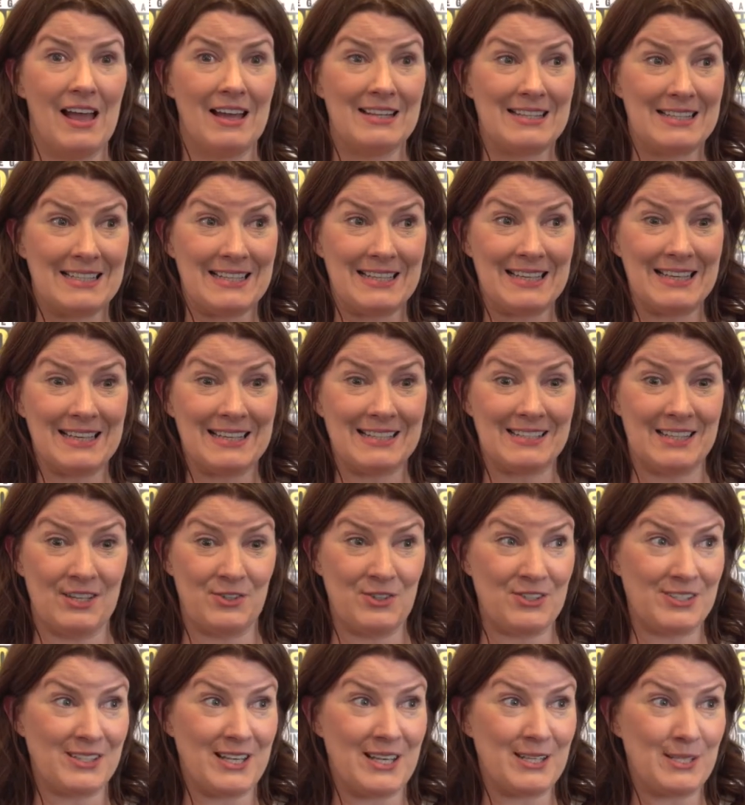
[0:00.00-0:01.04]
It
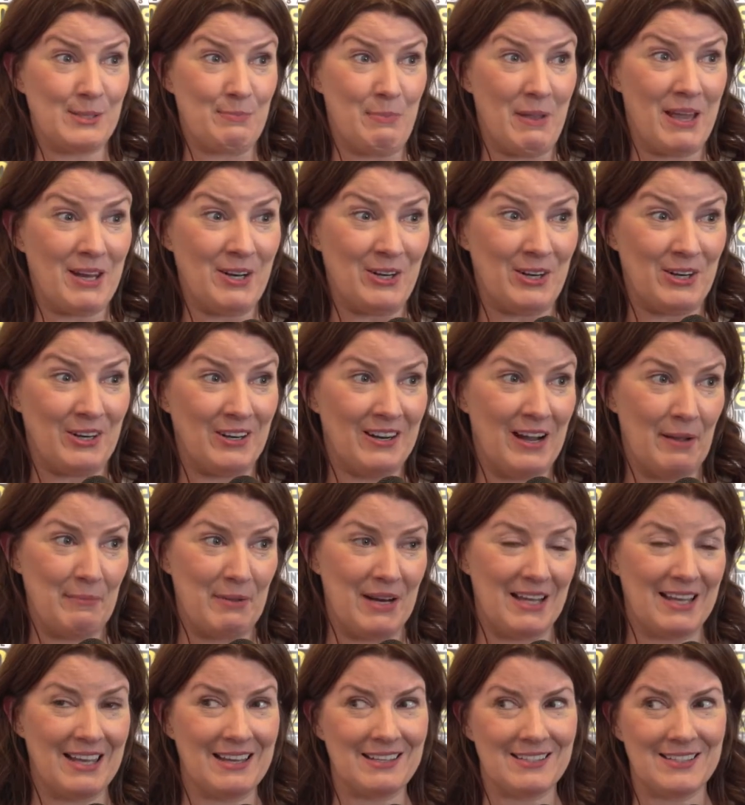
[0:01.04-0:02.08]
just gets better. I
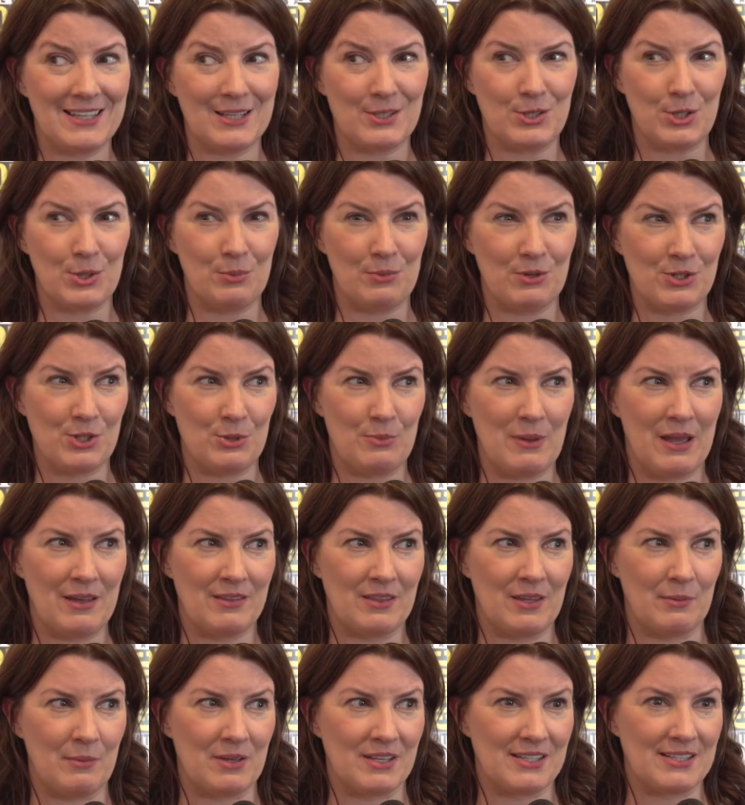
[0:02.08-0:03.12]
mean, I can't say too much about
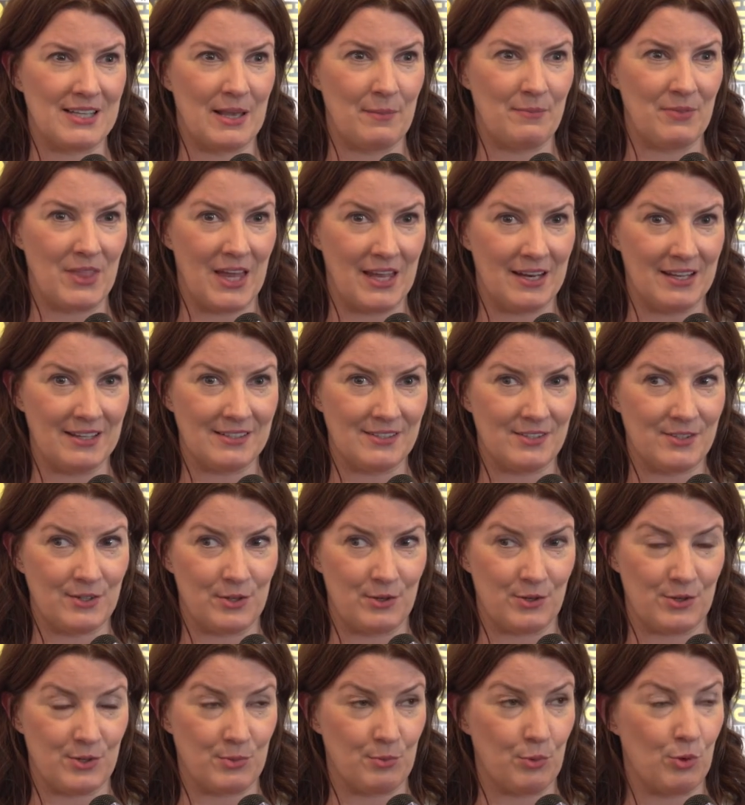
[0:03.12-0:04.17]
them except that
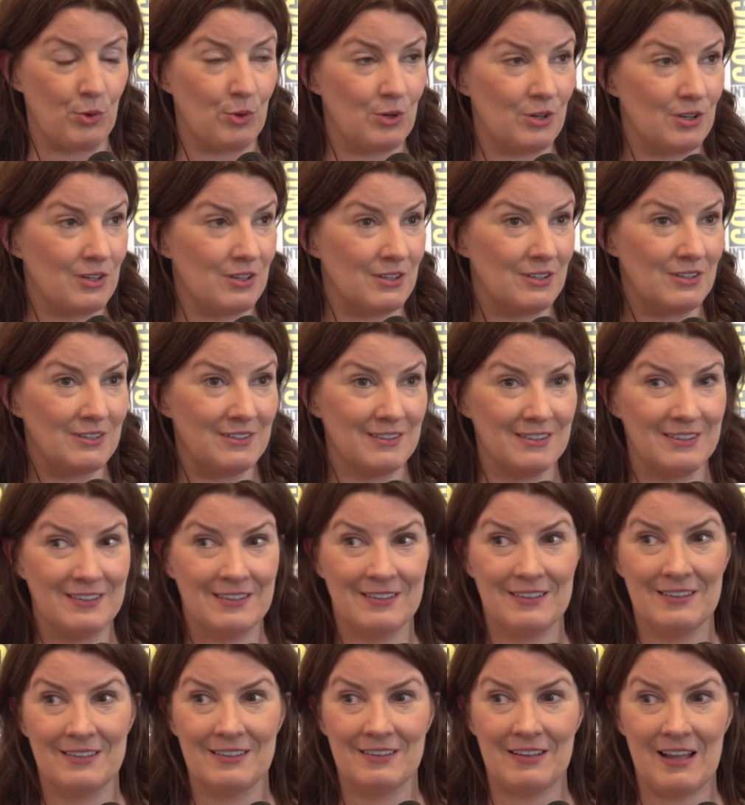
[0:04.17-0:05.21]
there's more
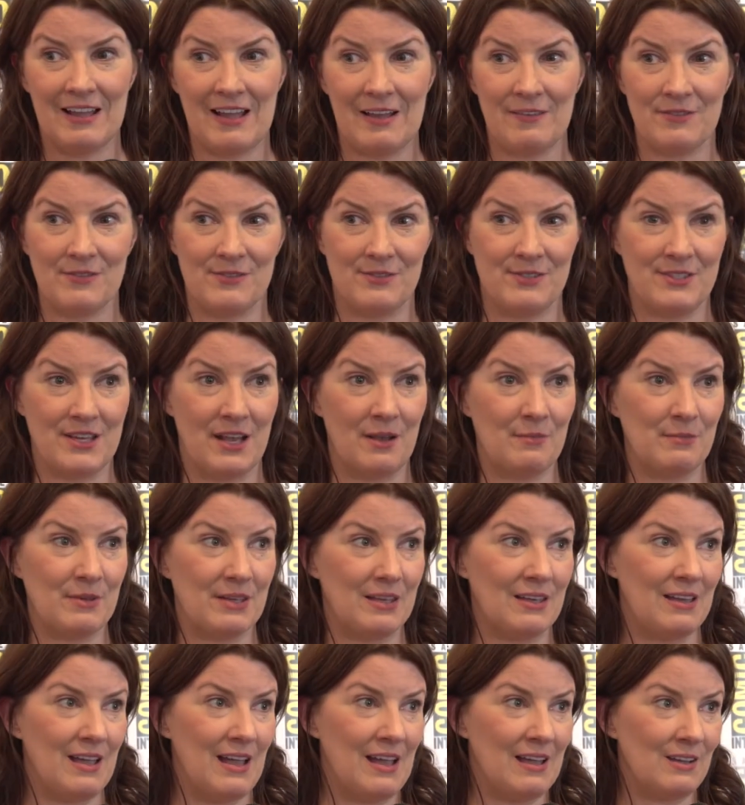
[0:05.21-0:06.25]

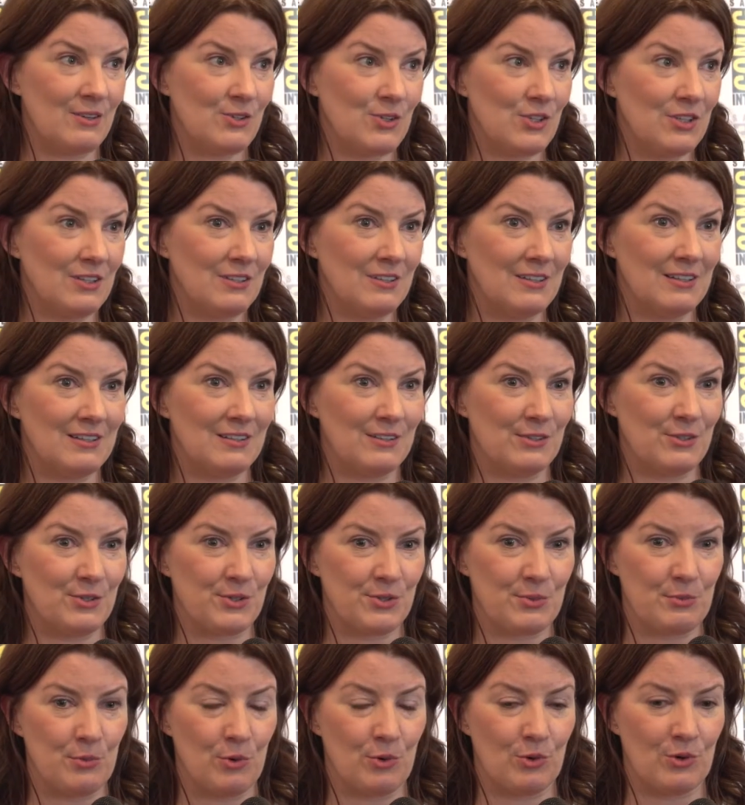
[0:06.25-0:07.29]
zombie action, and
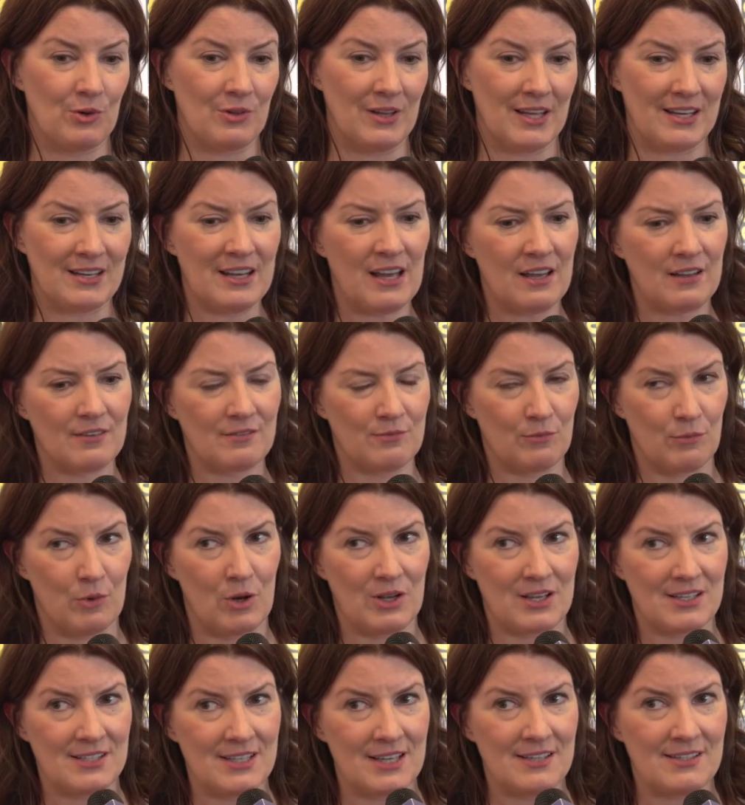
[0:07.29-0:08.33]
there's more, not
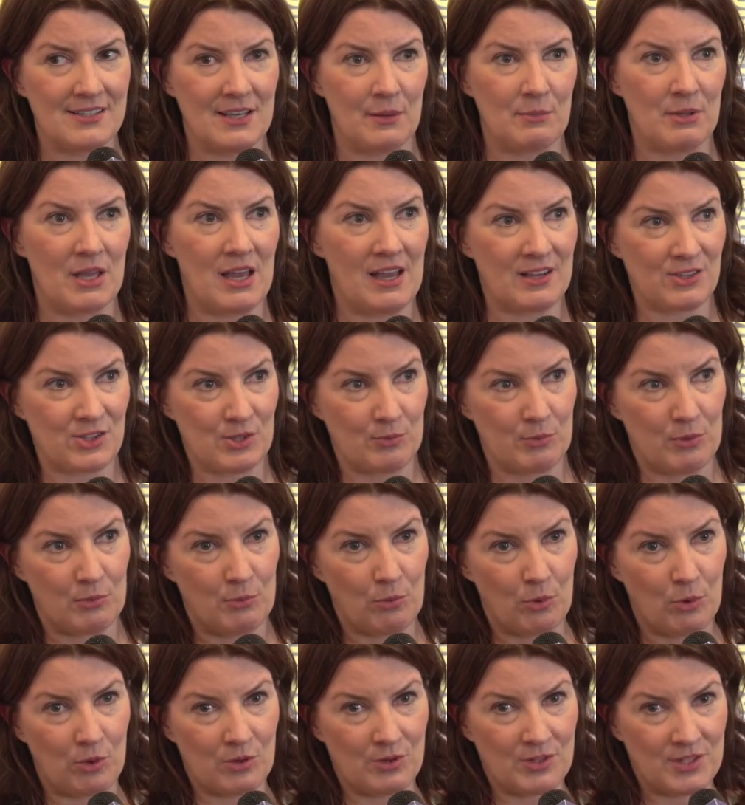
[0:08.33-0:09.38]
Walking Dead zombie action, but
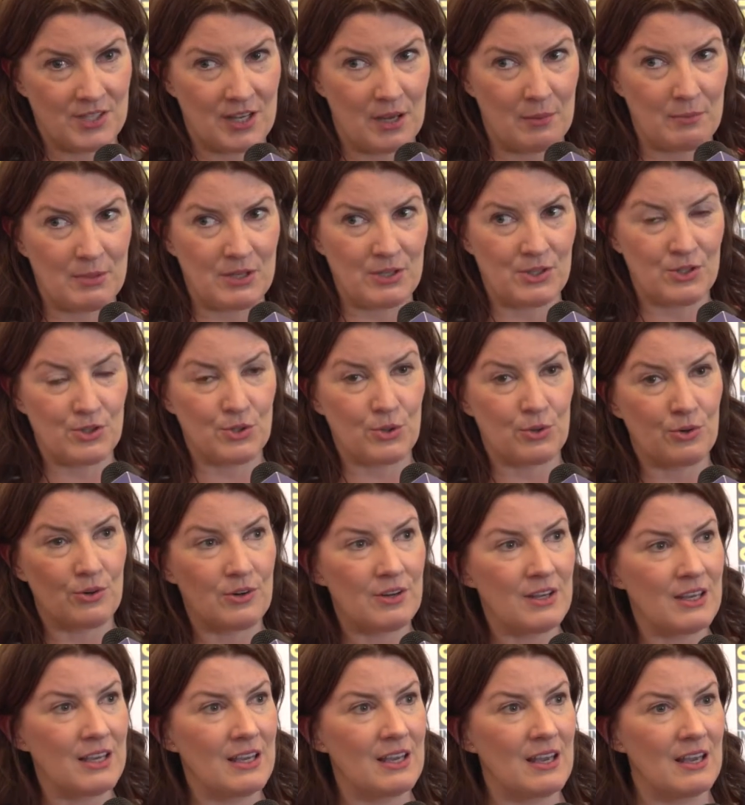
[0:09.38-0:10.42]
more zombie
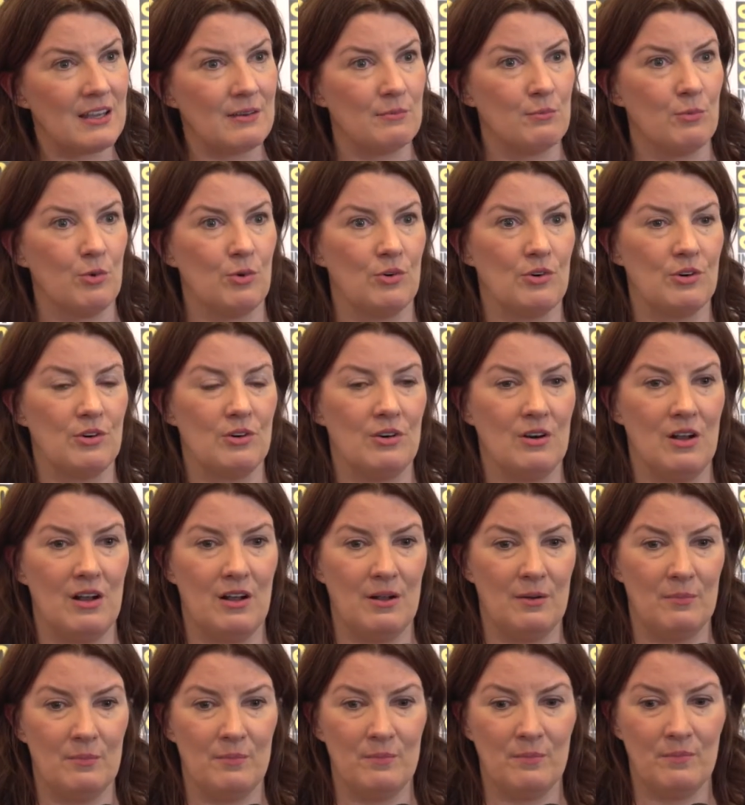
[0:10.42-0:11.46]
story, and more
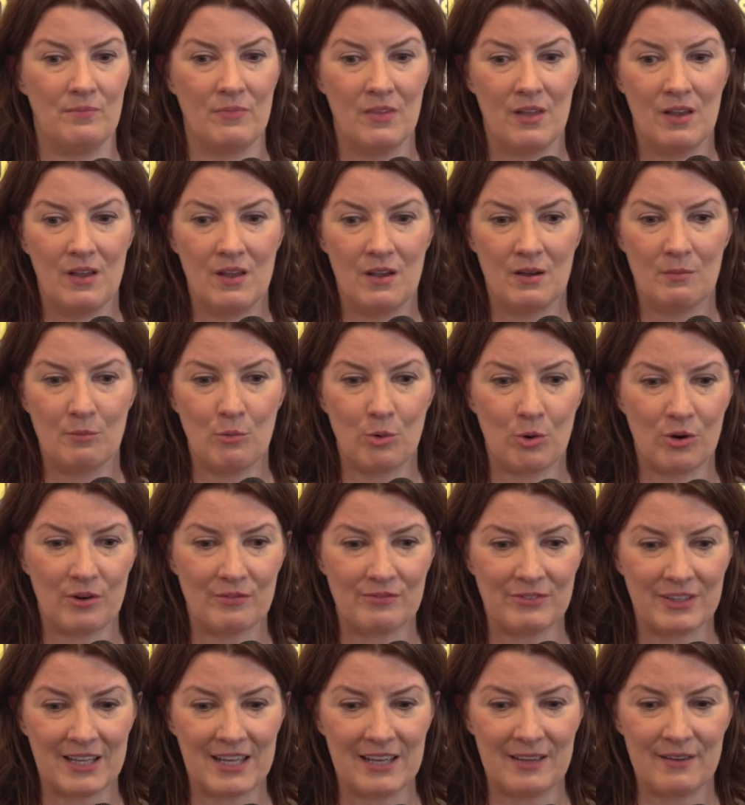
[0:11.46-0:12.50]

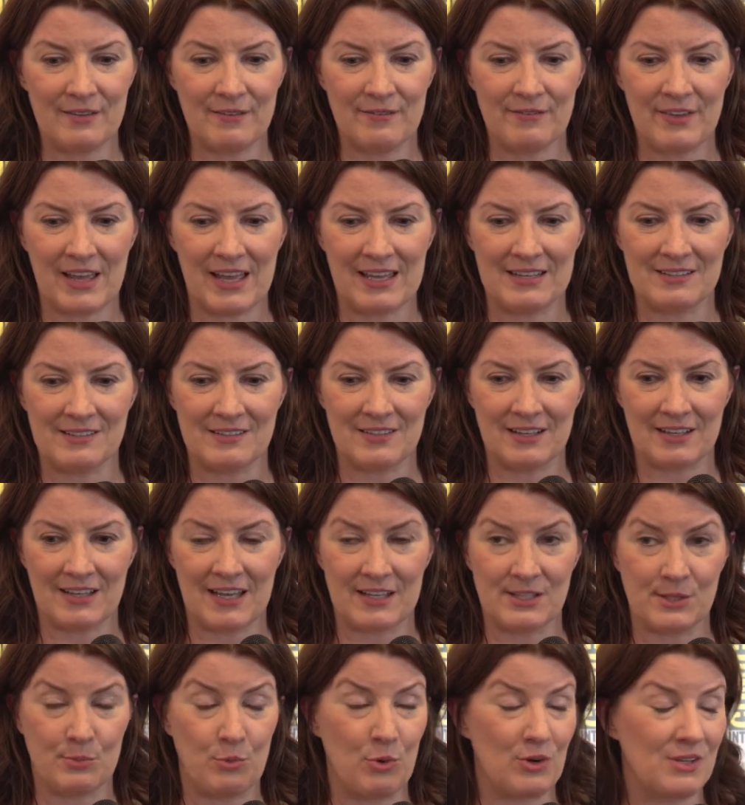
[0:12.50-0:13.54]
of Liv, and it
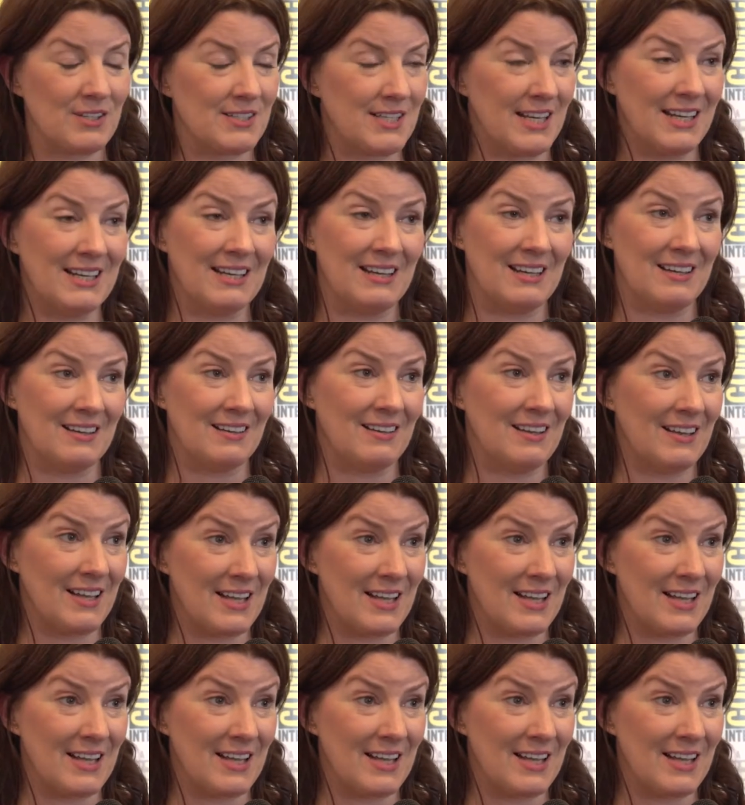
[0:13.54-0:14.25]
gets more exciting.